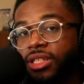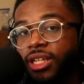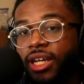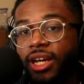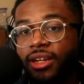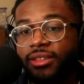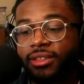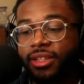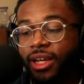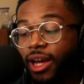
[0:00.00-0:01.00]
Yeah,
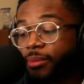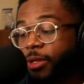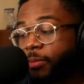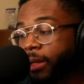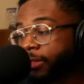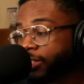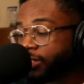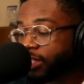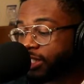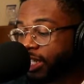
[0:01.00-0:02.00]
I mean maybe it's
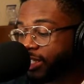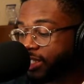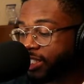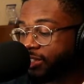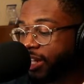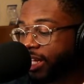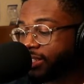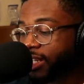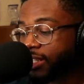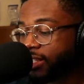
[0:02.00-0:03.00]
just that it still has
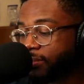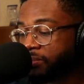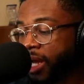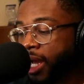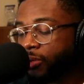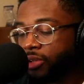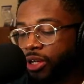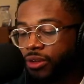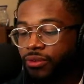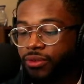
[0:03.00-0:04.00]
like the power
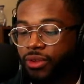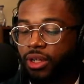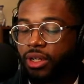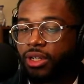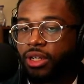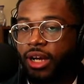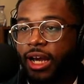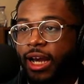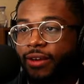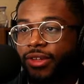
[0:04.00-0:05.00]
of
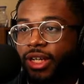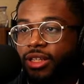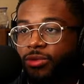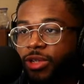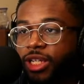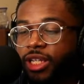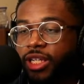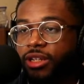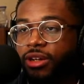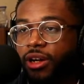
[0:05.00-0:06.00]
having The
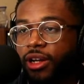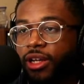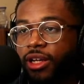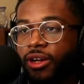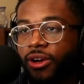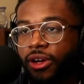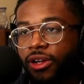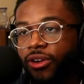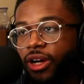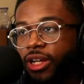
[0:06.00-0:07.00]
Weeknd on it and Ariana
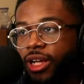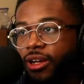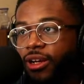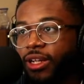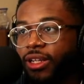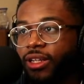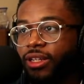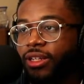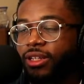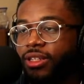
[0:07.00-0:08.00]
Grande on it,
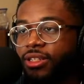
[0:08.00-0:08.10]
and